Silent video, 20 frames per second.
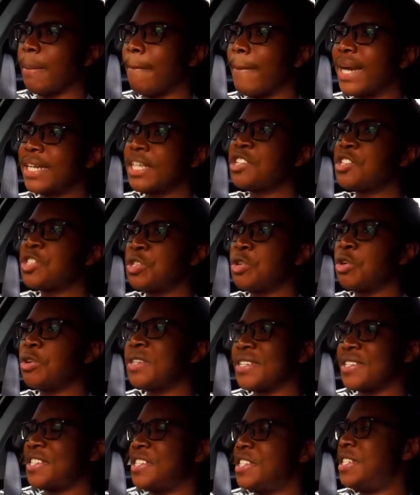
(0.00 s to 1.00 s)
but it's not
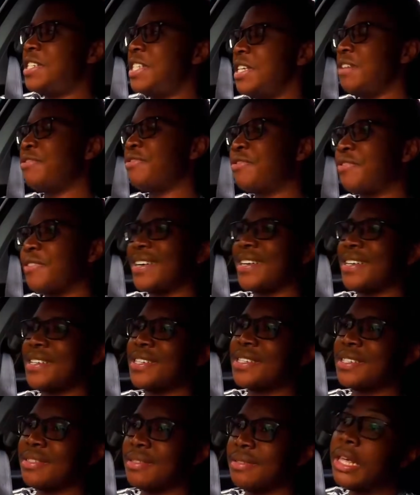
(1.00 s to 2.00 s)
as stiff
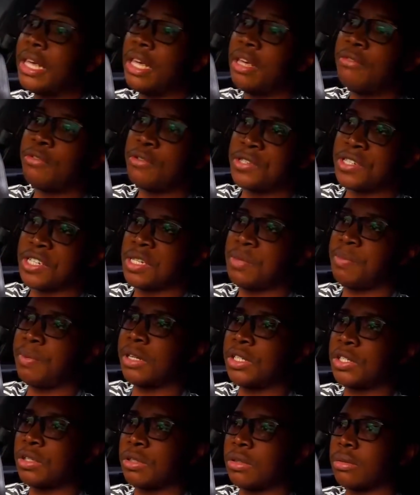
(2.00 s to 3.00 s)
as the Evo
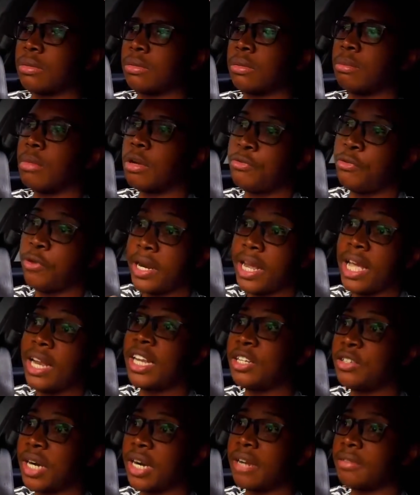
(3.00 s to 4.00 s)
suspension. But for a
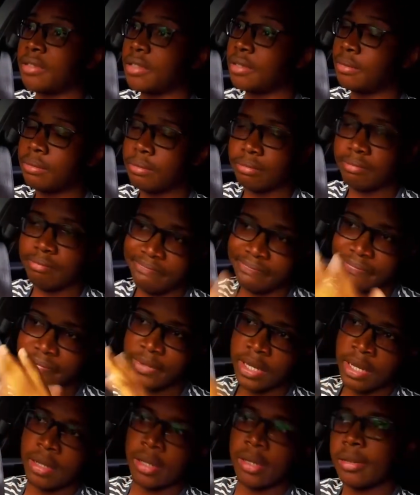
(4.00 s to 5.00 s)
daily driver,
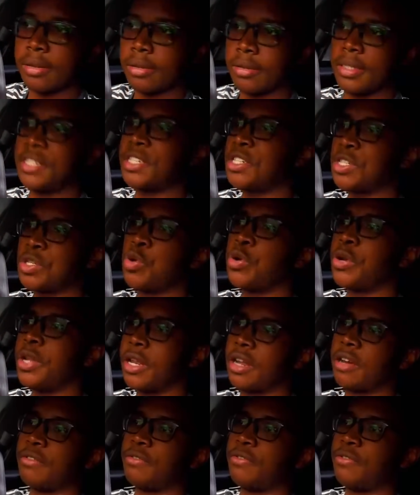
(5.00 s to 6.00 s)
this is good
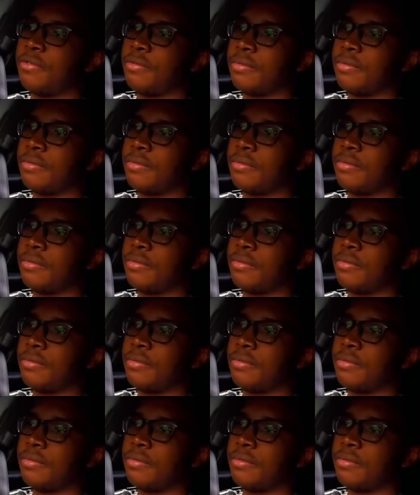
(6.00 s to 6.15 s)
enough.